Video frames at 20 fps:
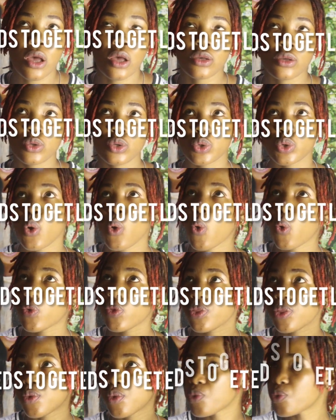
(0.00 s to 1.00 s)

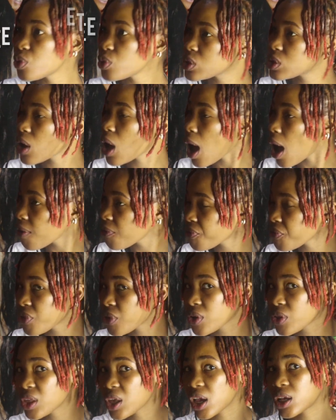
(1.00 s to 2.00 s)
So the root,
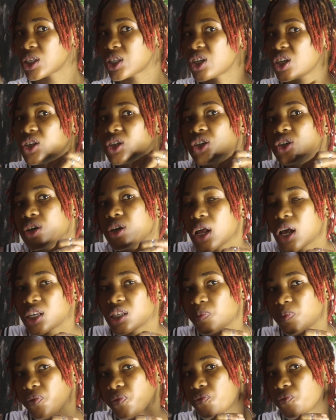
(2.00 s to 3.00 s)
after the extension
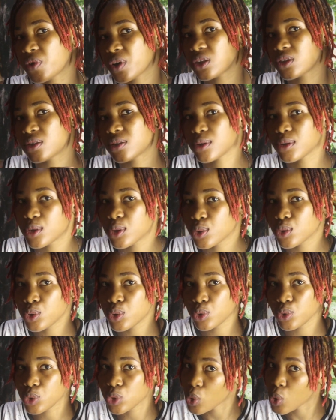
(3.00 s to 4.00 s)
has been fixed
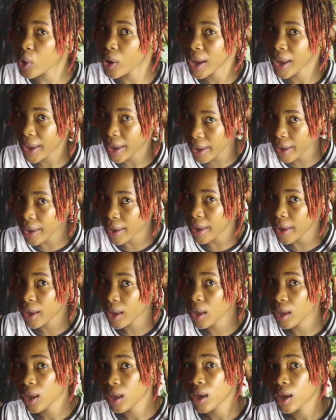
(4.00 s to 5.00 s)
into your hair,
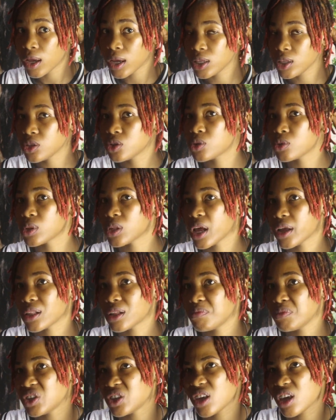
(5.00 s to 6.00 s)
into like,
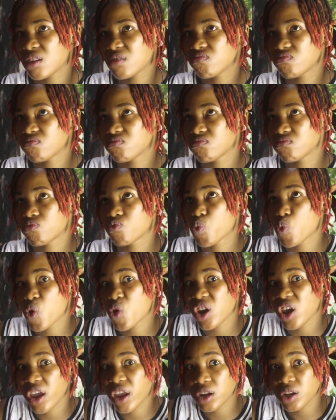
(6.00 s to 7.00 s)
let me say
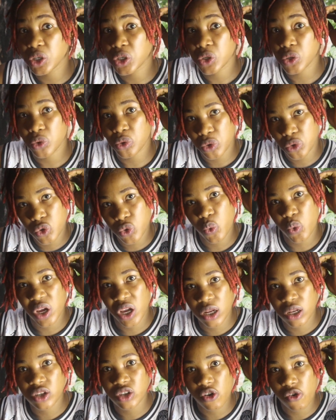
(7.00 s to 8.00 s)
1 inch or 2
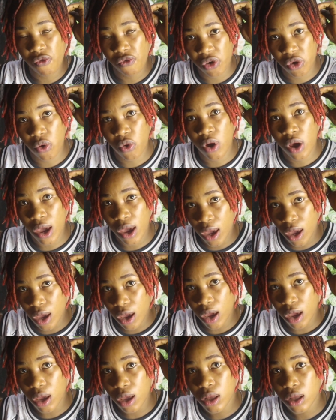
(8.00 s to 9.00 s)
inch of your
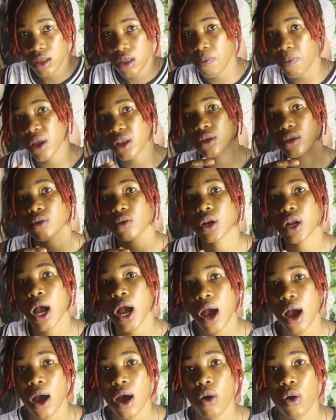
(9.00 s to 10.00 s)
hair, depending on
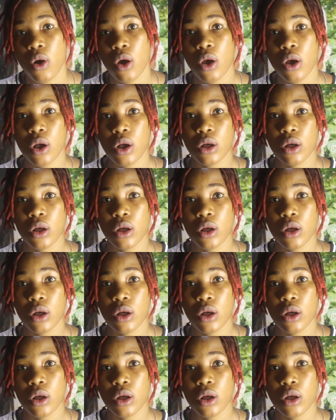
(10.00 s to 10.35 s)
how